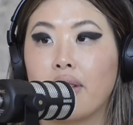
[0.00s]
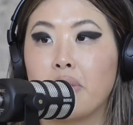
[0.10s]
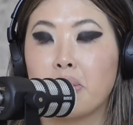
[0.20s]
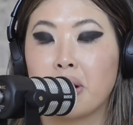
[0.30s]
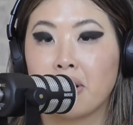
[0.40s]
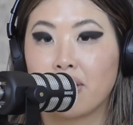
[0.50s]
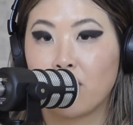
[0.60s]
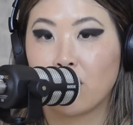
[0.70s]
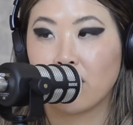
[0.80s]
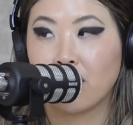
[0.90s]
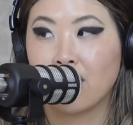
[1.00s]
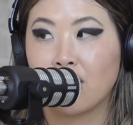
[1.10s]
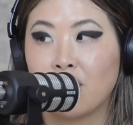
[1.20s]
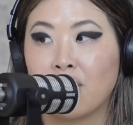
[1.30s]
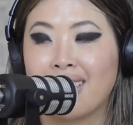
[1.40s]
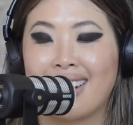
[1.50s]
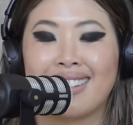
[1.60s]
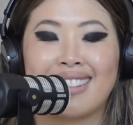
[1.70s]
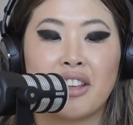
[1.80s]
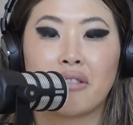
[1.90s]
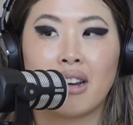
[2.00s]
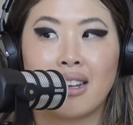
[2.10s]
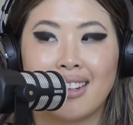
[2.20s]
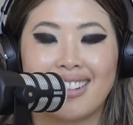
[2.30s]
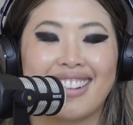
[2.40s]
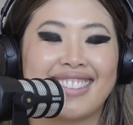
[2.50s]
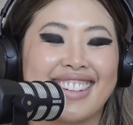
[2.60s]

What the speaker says: I've been pretty much forcing you to do it. No, threatening you, no.